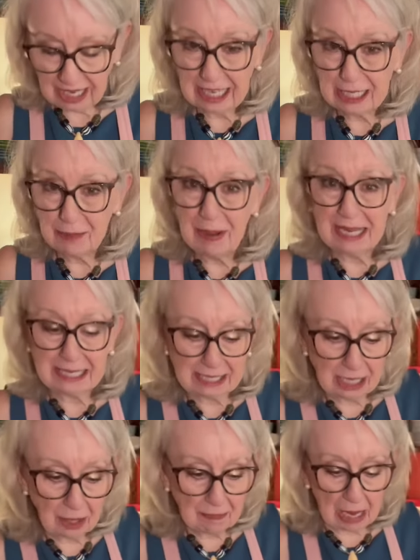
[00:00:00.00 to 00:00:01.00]
let's mix
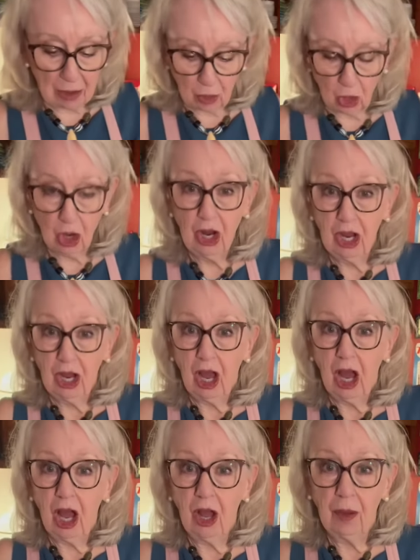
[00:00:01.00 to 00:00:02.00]
up our
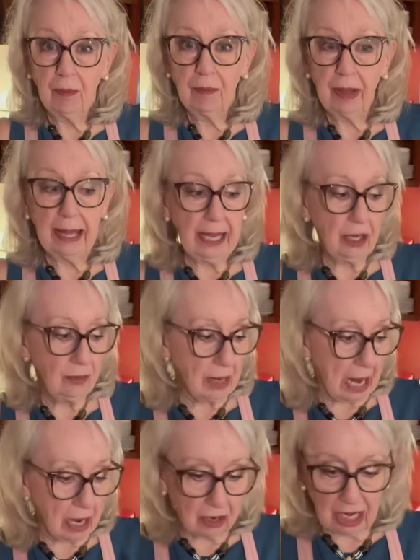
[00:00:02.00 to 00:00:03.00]

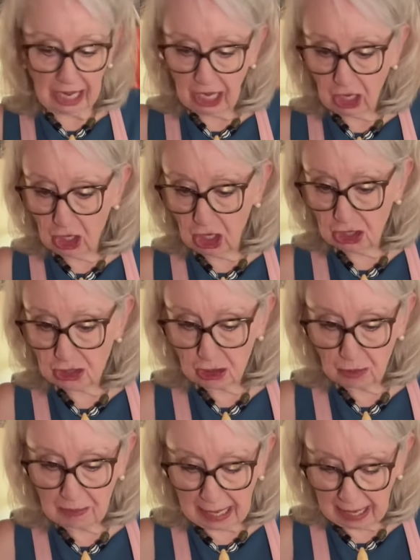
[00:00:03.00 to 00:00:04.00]
egg
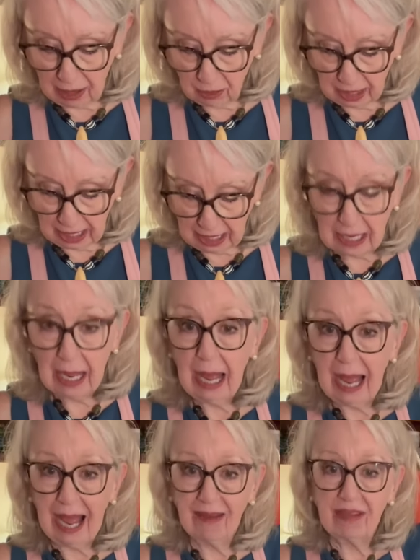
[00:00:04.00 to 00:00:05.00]
custard pie, okay?
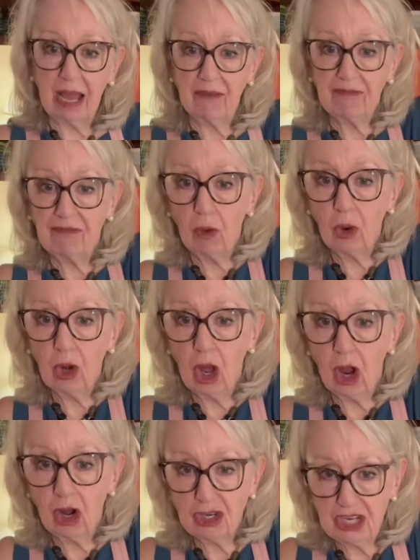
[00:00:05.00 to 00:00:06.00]
I've got 4
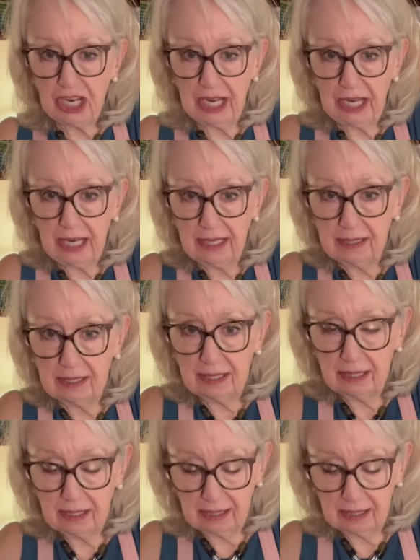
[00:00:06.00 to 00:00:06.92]
large eggs.